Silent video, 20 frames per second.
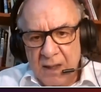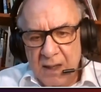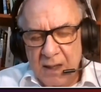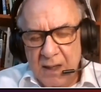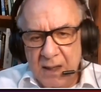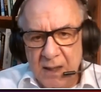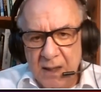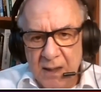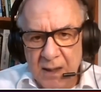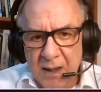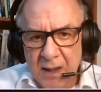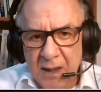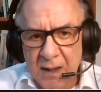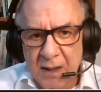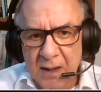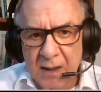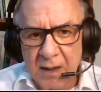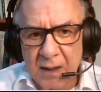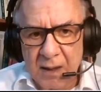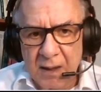uh,
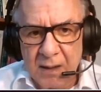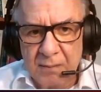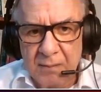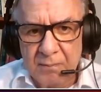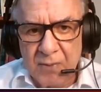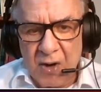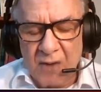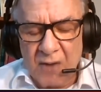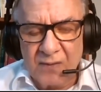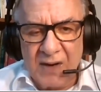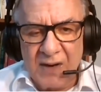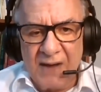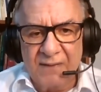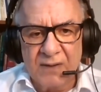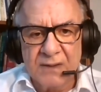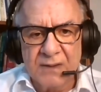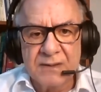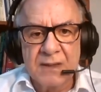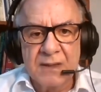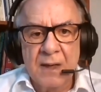uh broad
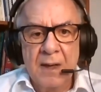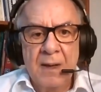levels.